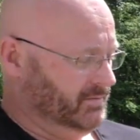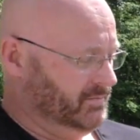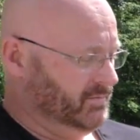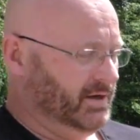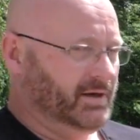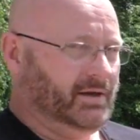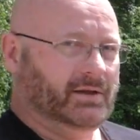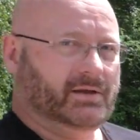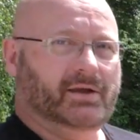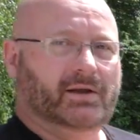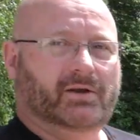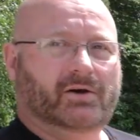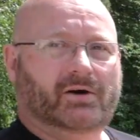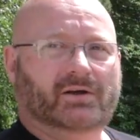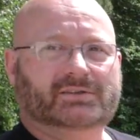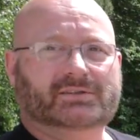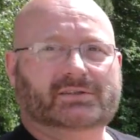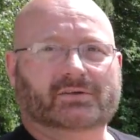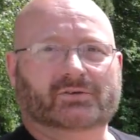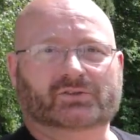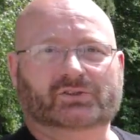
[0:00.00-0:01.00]
but it can
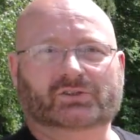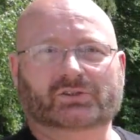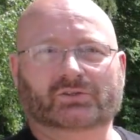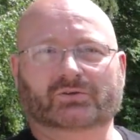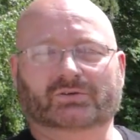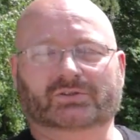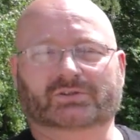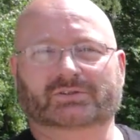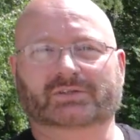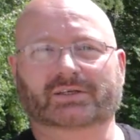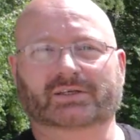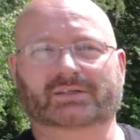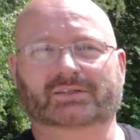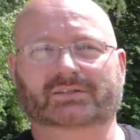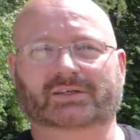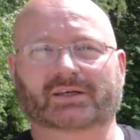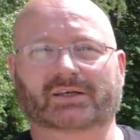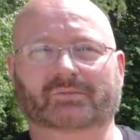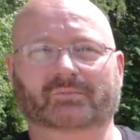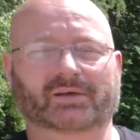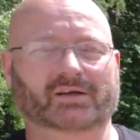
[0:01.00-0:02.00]
also shoot
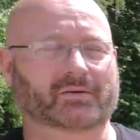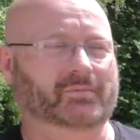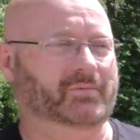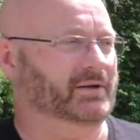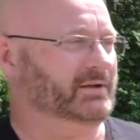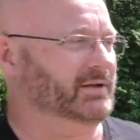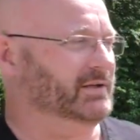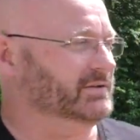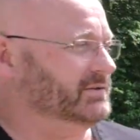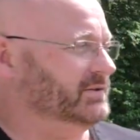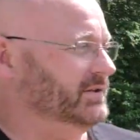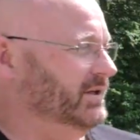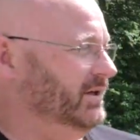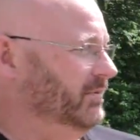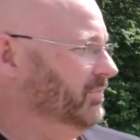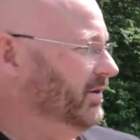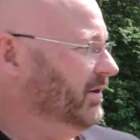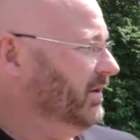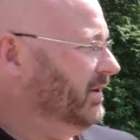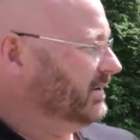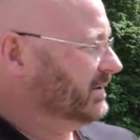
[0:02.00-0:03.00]
16 millimeter steel
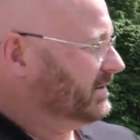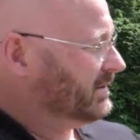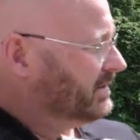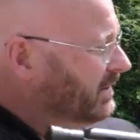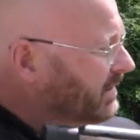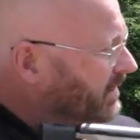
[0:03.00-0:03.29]
balls